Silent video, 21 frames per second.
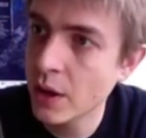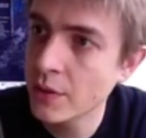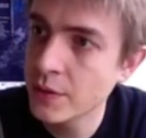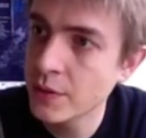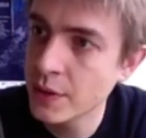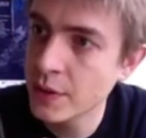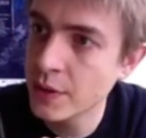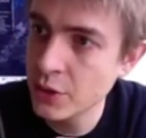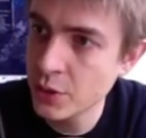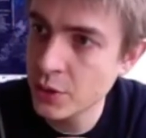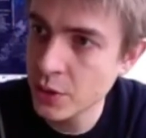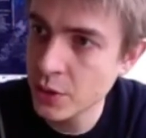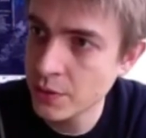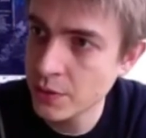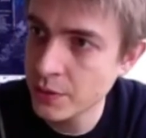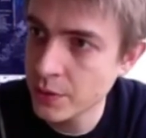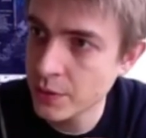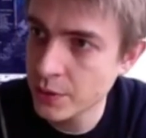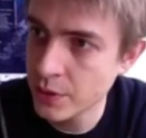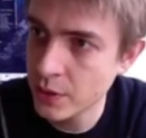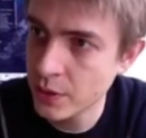feature
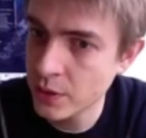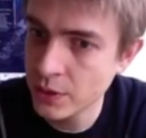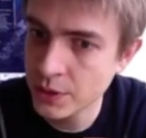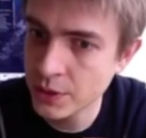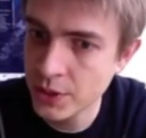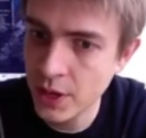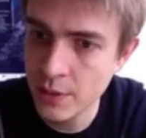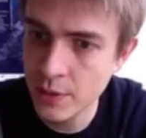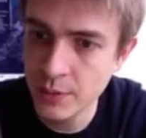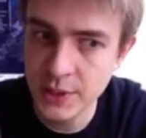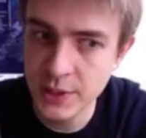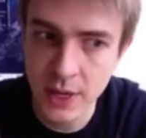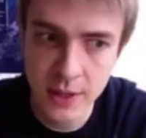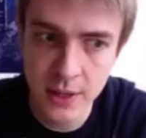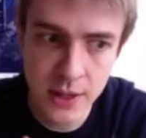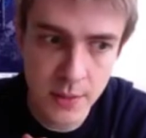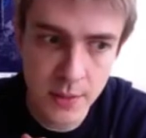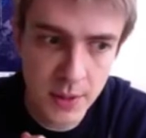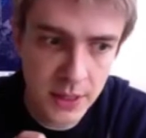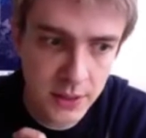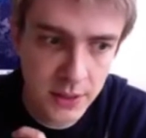for the long-time
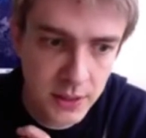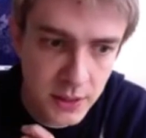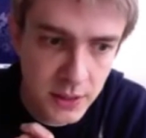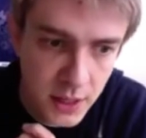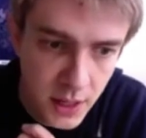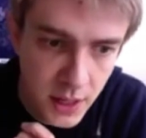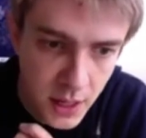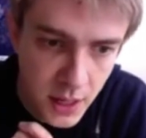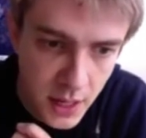dynamics.